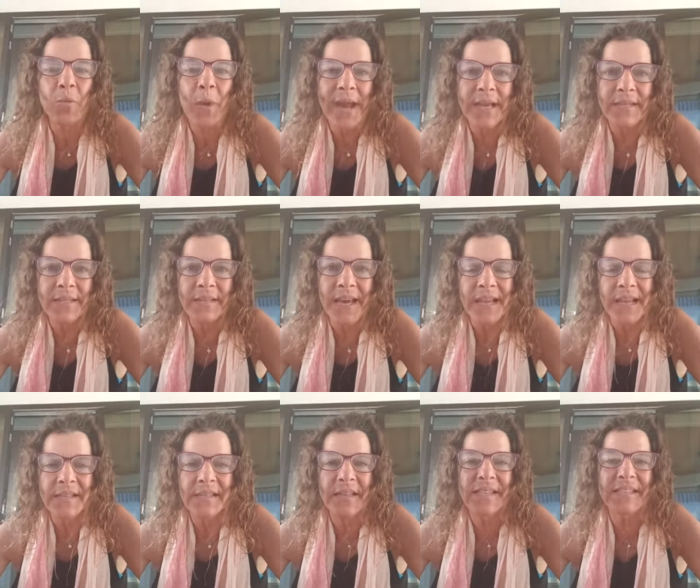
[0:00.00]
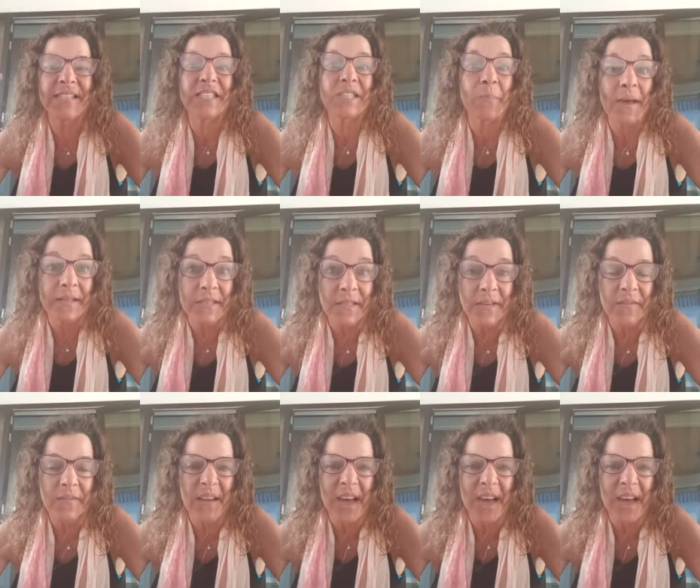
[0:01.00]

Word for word: waste, and insulin is expensive,